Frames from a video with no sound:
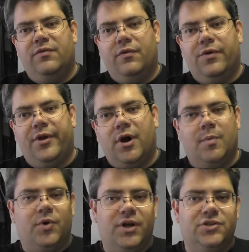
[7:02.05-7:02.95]
for their
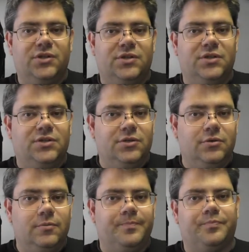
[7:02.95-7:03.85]
operation to
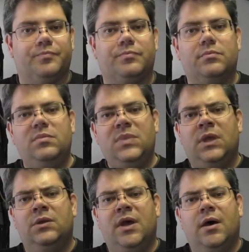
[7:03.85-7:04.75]
do.
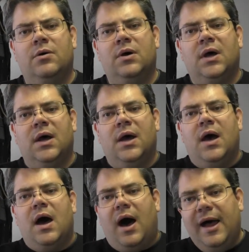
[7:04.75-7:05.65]
Now,
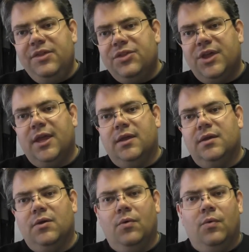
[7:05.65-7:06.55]
I
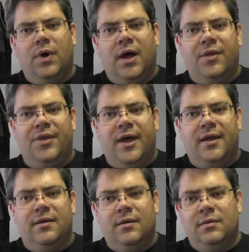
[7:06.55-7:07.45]
think uh,
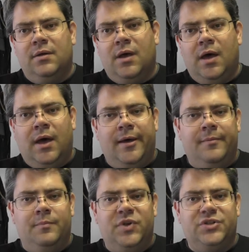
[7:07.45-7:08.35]
that uh,
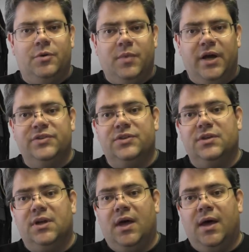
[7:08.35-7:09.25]
Mr. Musk
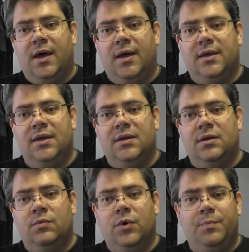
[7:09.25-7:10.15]
uh,
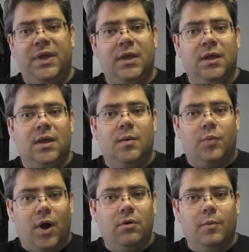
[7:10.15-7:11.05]
would be
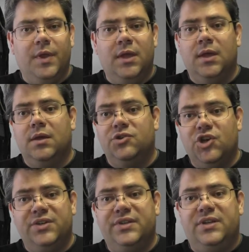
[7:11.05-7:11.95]
probably
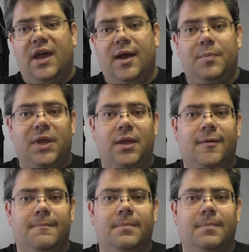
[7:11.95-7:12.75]
just as happy